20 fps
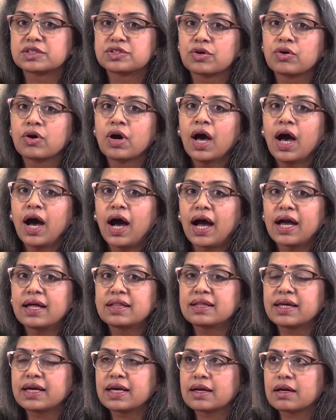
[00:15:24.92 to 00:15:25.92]
so I
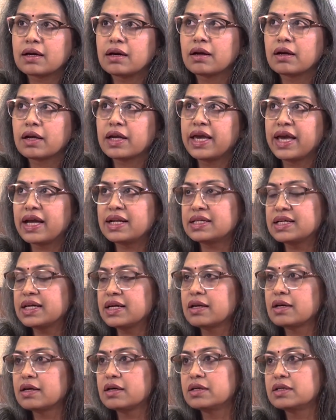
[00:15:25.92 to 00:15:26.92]
think
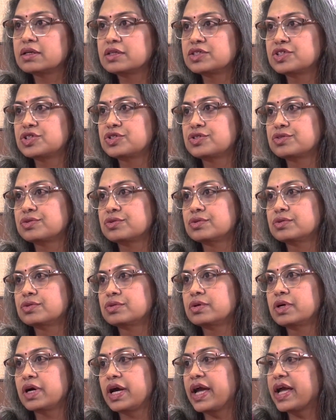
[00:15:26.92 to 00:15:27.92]
getting learners to
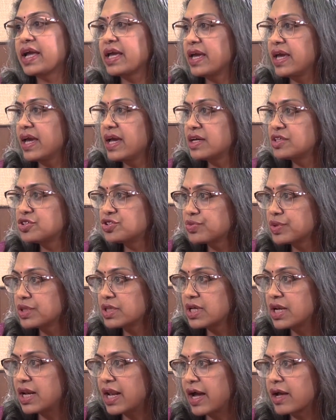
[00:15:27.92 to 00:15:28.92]
engage with
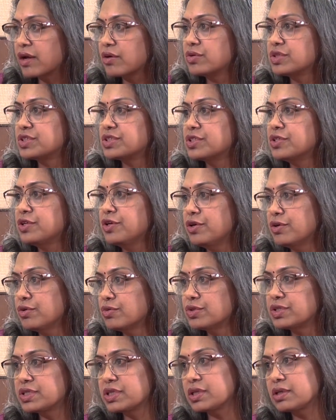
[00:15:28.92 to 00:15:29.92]
the language and
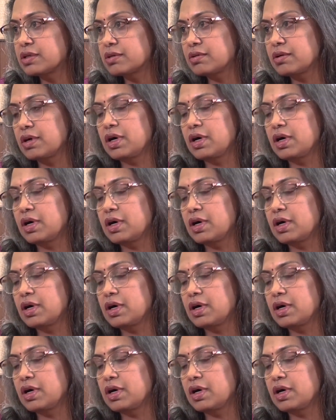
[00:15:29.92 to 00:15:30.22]
use it,